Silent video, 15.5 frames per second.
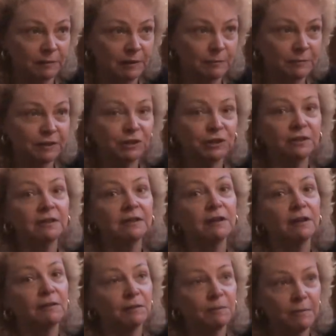I mean, she can
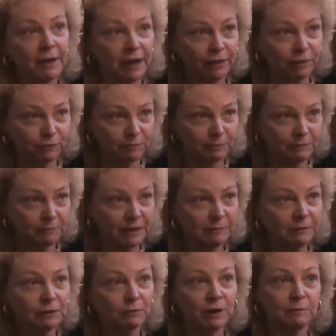go to the bathroom and
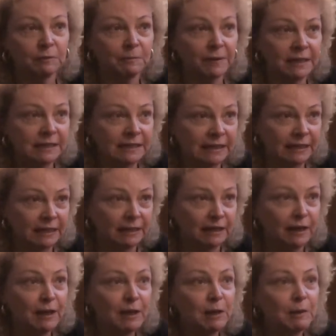maybe grab a bite to eat,
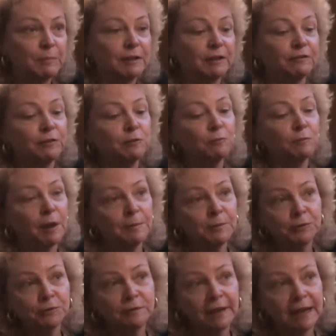but if you
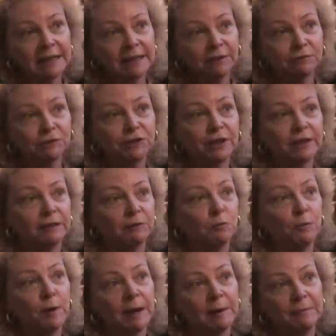rupture that energetic
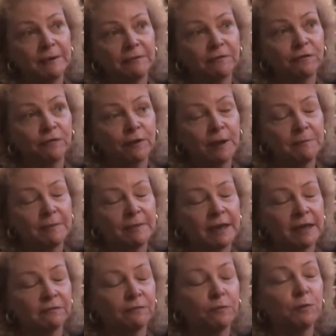web that,
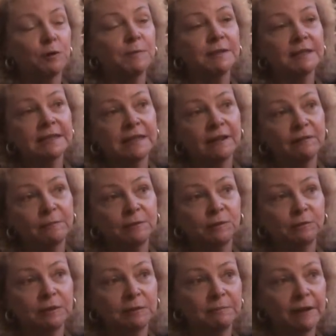that forms itself
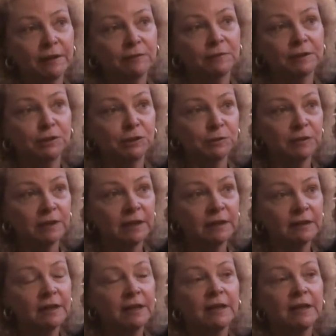between mother and doula,